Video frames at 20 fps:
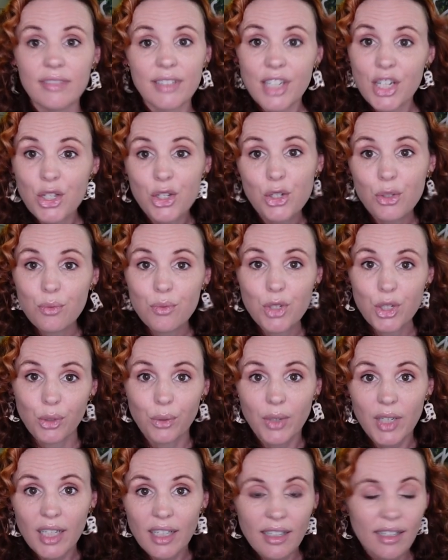Did you
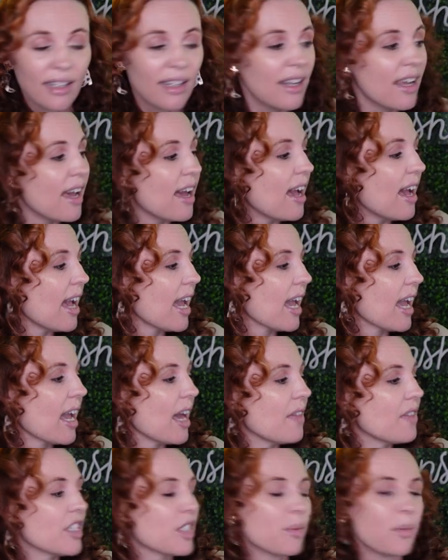do it?
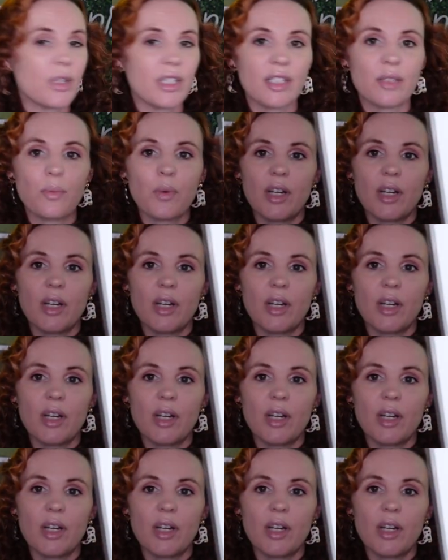And this one's